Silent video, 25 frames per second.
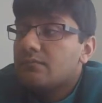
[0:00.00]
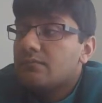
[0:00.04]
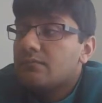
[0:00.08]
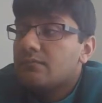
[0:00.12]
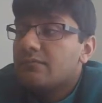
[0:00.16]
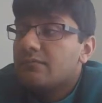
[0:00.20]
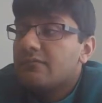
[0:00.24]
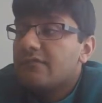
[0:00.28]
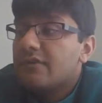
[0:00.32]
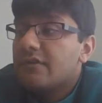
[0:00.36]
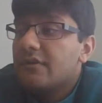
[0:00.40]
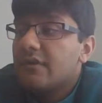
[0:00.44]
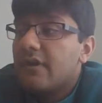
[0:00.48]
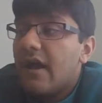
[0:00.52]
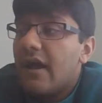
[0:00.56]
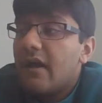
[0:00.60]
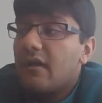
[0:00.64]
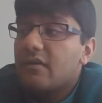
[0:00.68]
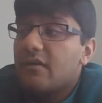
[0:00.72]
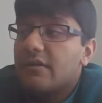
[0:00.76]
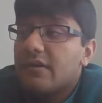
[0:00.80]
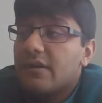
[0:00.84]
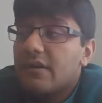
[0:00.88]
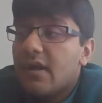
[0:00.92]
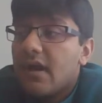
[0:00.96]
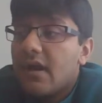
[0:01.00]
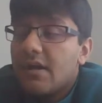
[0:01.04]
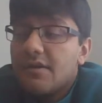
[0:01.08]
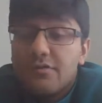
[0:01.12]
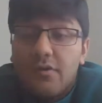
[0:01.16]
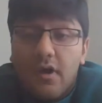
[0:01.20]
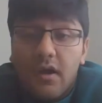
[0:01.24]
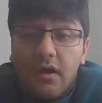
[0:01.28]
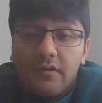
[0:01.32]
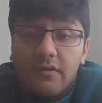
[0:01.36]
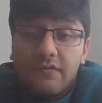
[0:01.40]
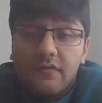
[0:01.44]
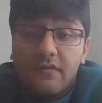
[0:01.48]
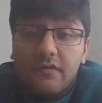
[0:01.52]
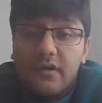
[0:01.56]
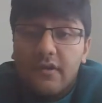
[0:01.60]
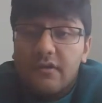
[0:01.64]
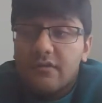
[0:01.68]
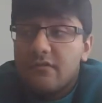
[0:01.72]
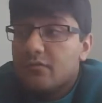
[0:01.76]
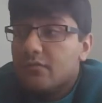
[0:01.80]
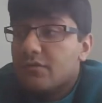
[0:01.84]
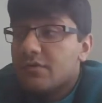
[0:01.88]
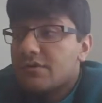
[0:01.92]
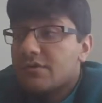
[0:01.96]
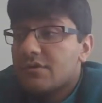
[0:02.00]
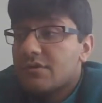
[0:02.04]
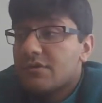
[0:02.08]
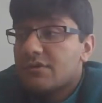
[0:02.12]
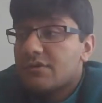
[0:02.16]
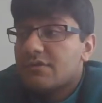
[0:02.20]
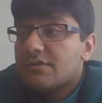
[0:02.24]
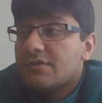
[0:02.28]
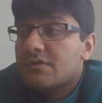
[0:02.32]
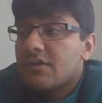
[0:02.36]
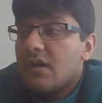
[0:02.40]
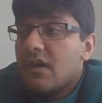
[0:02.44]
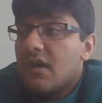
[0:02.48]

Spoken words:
phenylalanine hydroxylase, which is